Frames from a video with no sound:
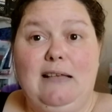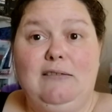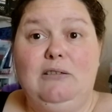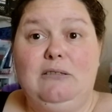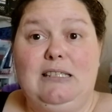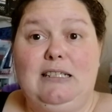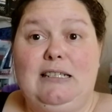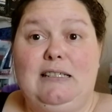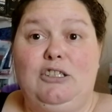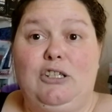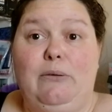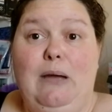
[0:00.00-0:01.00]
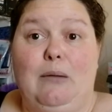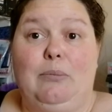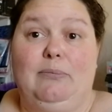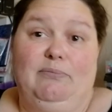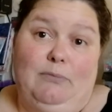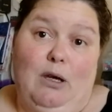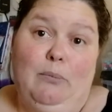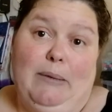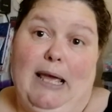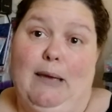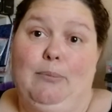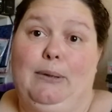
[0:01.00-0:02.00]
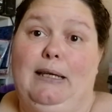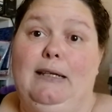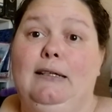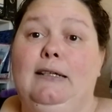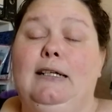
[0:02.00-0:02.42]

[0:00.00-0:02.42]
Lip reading: As long as it does show up, I'll be happy.